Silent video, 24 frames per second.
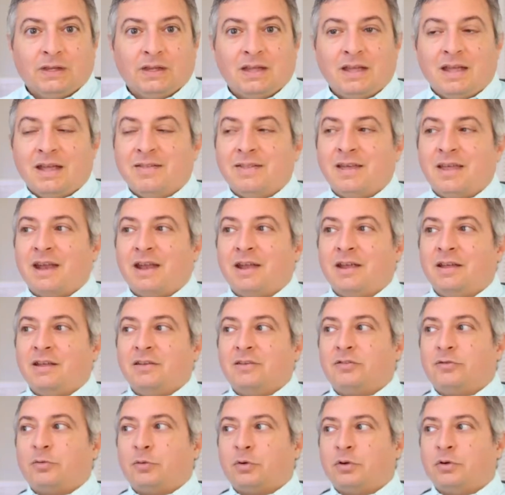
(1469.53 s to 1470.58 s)
And then I
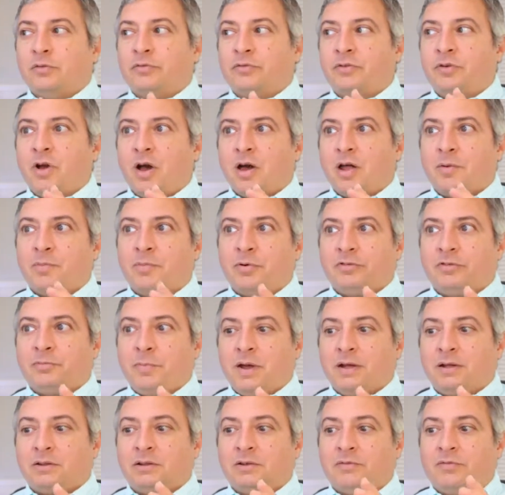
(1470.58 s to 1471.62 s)
sort of got a
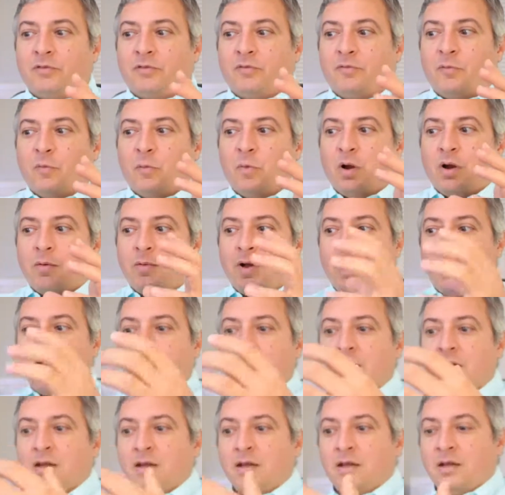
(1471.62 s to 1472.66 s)
perspective of where
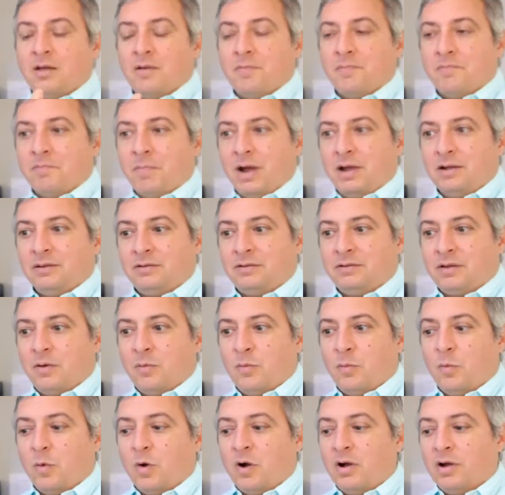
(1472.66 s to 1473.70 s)
my
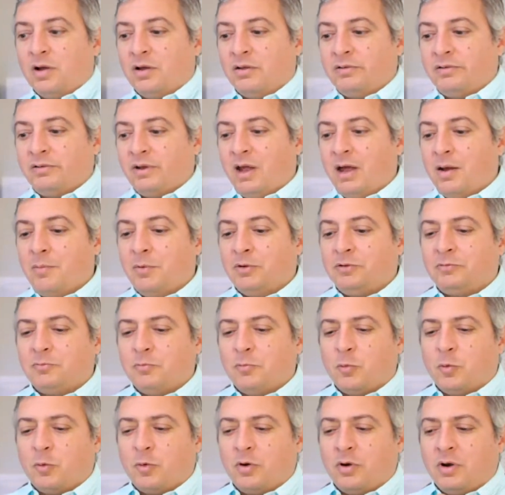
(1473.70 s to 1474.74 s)
mindset was and how much
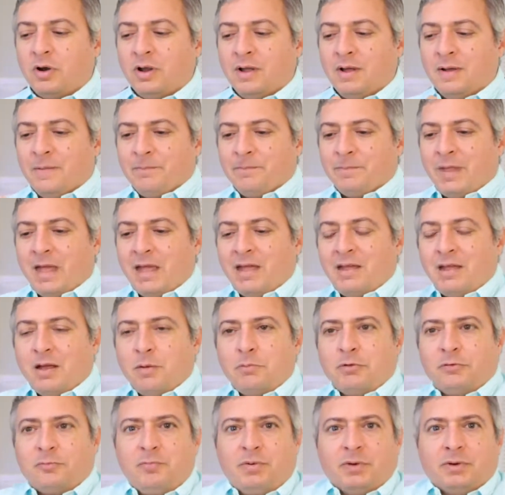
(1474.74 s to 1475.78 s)
more I
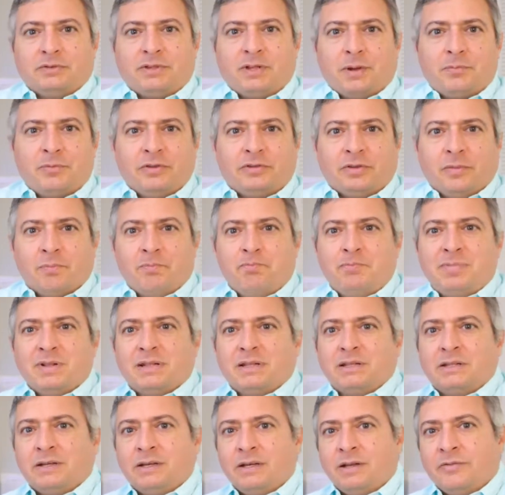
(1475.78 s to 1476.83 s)
almost built up this
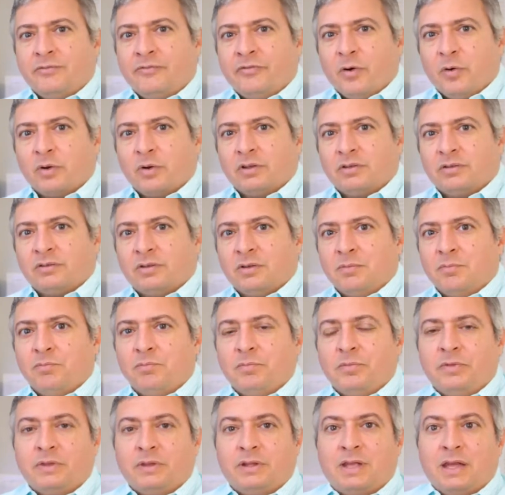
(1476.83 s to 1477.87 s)
ability to focus and
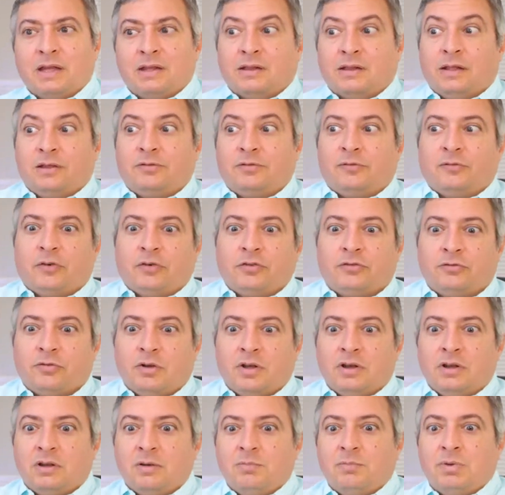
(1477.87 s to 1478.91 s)
get less
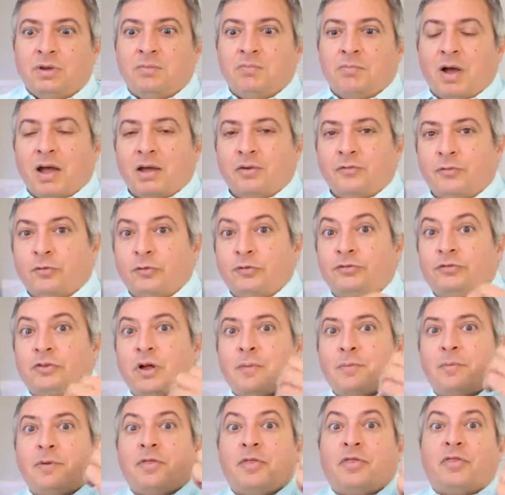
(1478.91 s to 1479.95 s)
frustrated, be mindful,
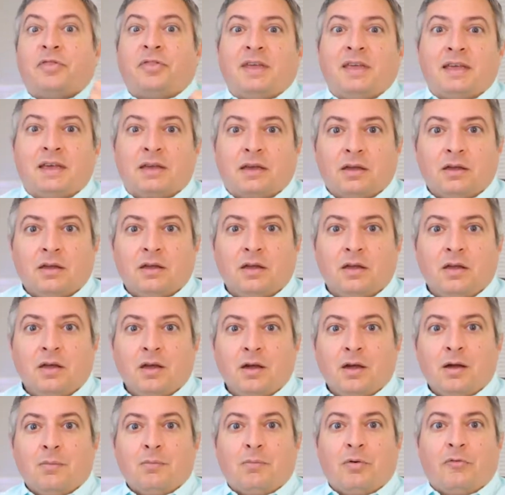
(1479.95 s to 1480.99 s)
stop and think
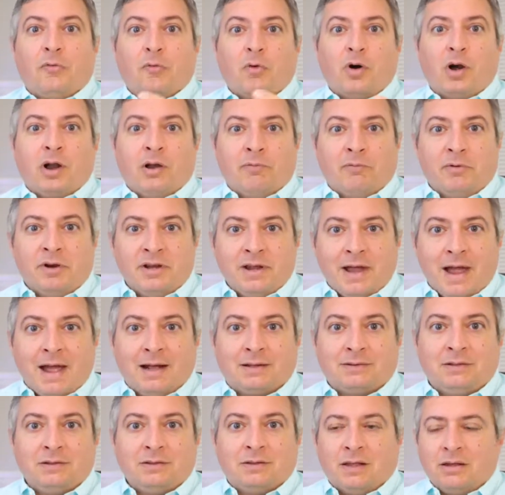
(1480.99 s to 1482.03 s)
before I
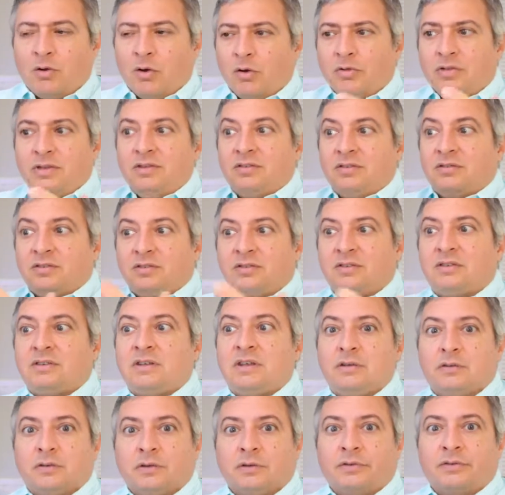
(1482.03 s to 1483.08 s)
reacted. Like, all these
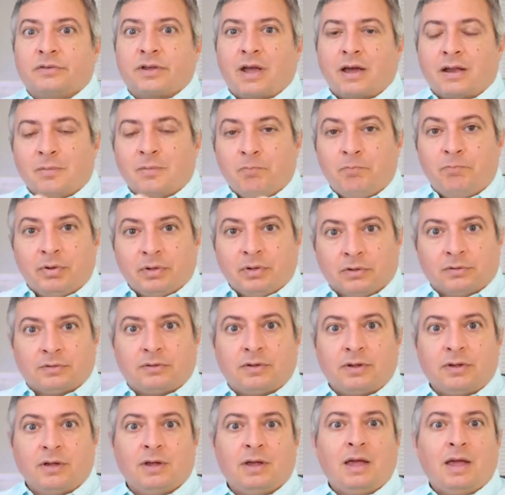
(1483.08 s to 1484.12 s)
skills kind of built
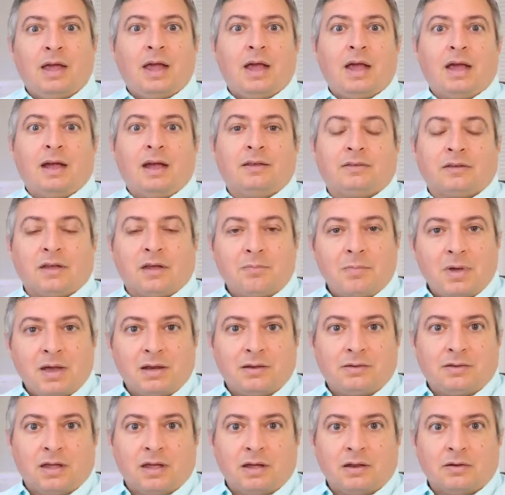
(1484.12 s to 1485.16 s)
as I
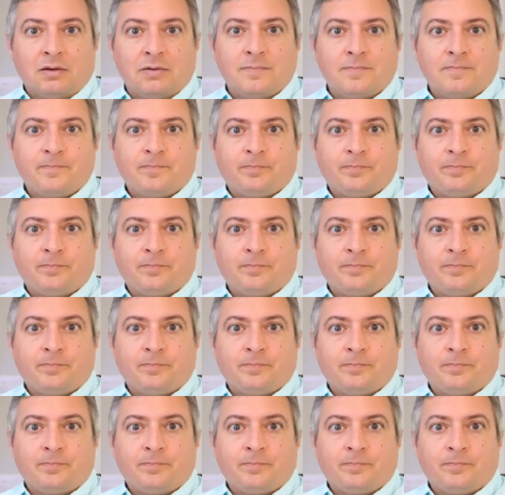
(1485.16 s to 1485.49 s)
meditated.